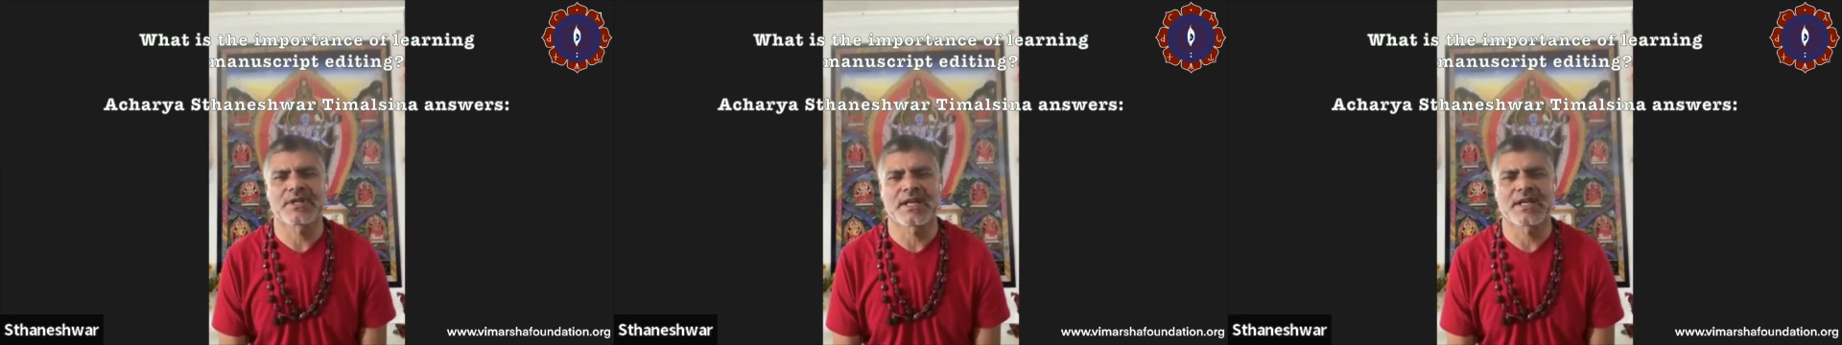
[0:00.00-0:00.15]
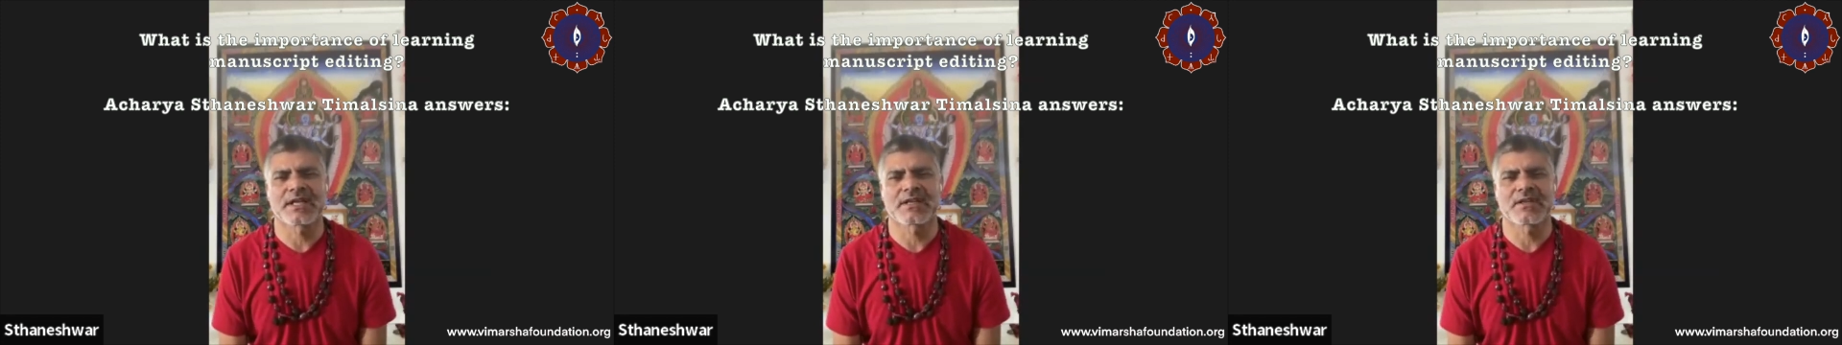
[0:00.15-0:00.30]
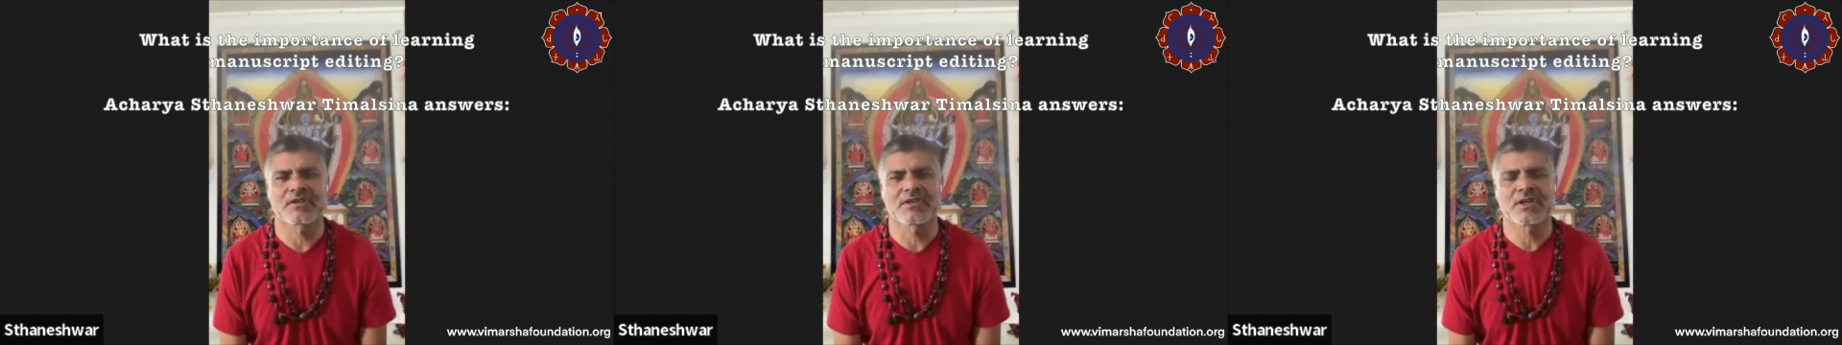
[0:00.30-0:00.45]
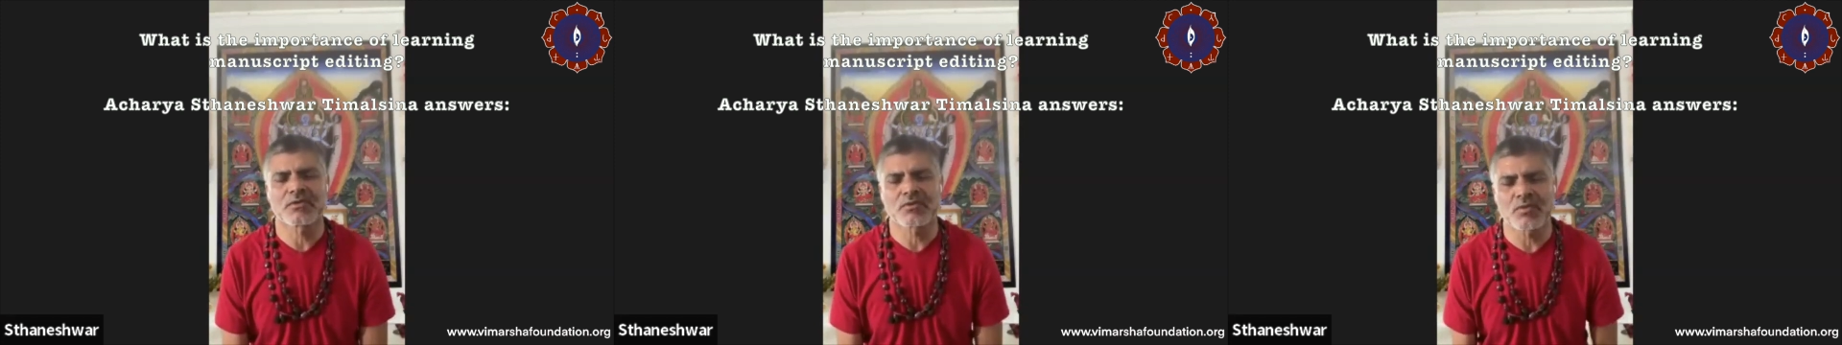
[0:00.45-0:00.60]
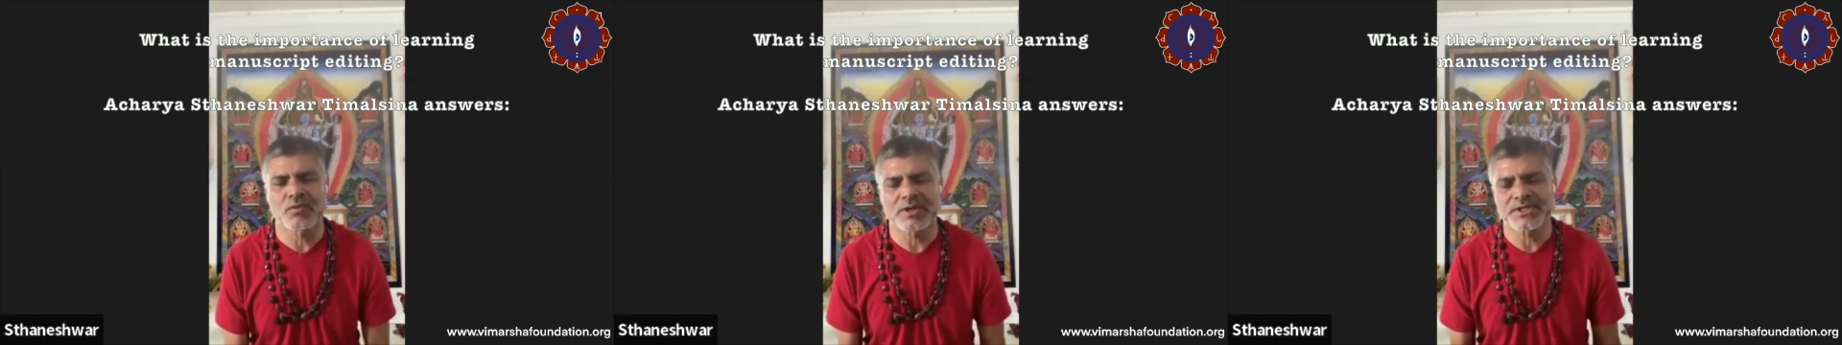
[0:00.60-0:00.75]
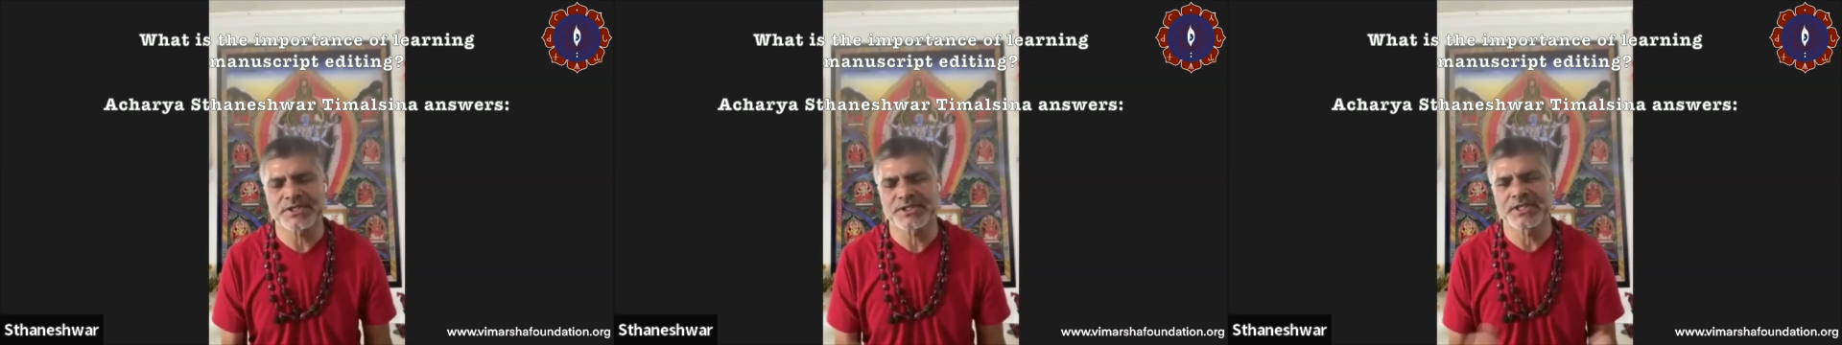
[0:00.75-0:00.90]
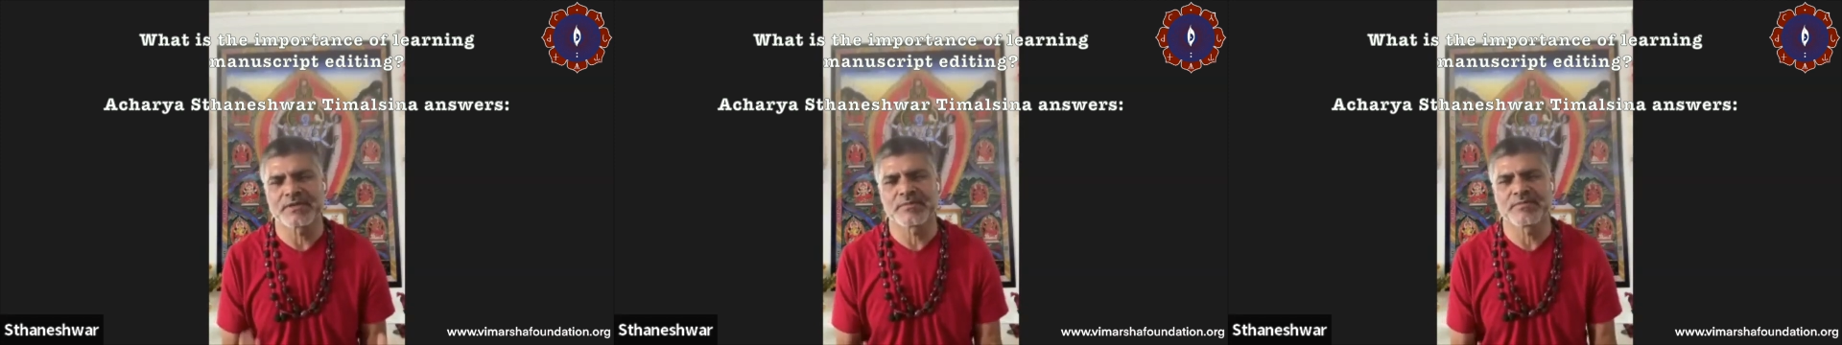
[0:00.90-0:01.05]
like
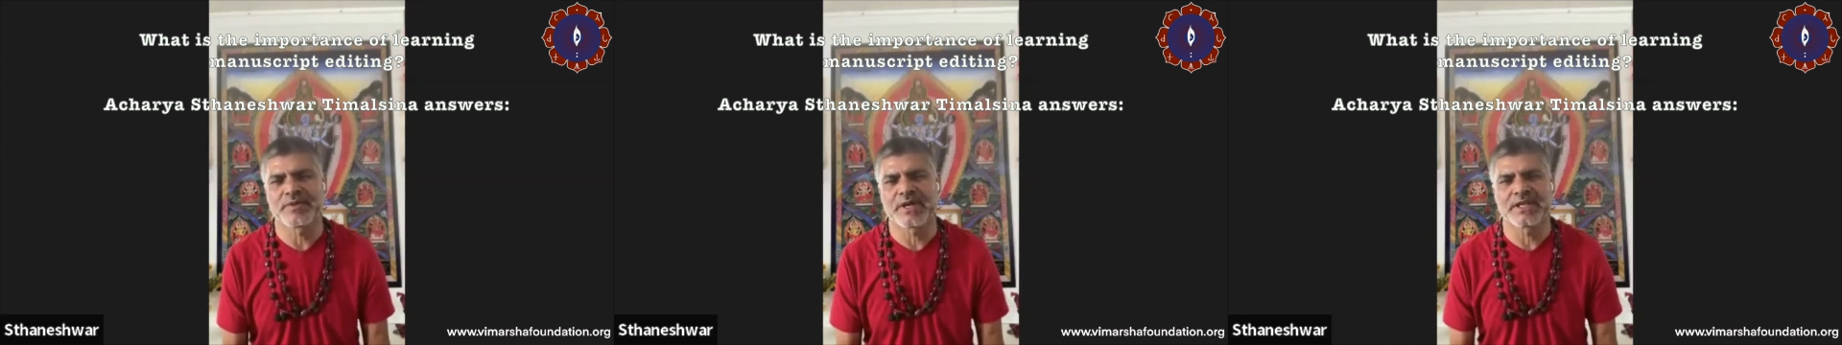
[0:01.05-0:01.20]
requested,